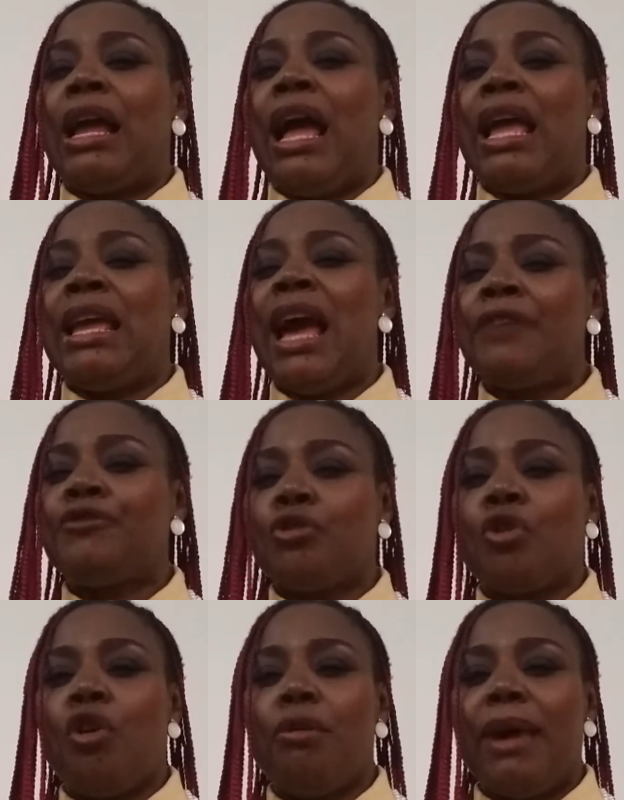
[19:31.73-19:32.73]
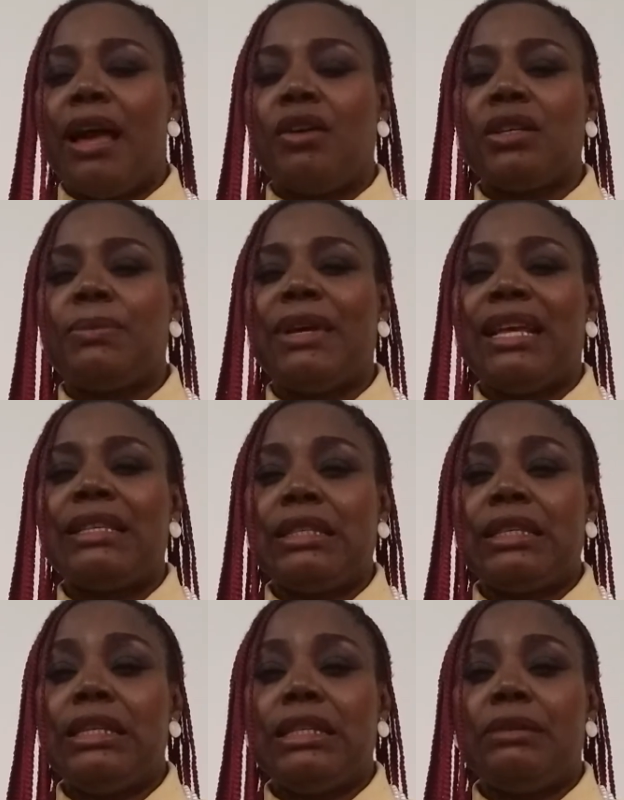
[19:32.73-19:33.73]
I had to call my husband and
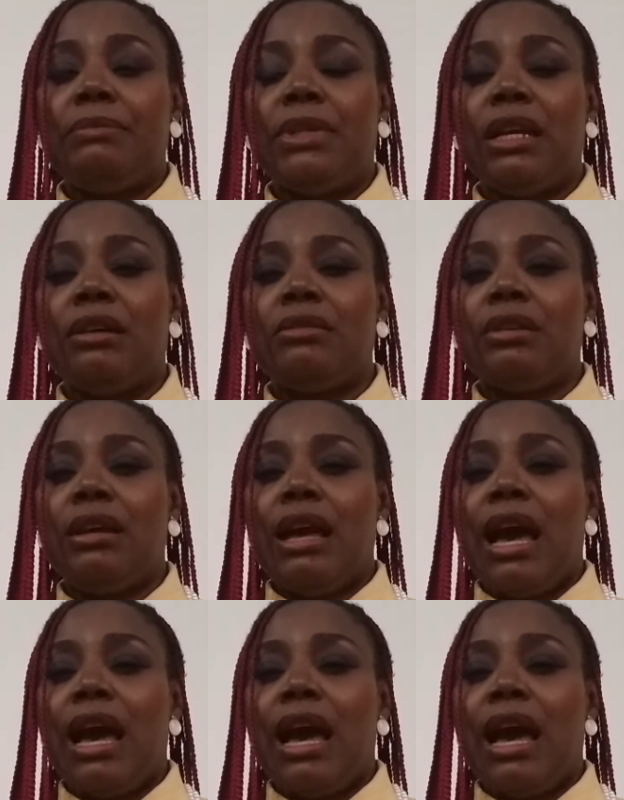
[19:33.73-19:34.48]
sit him down.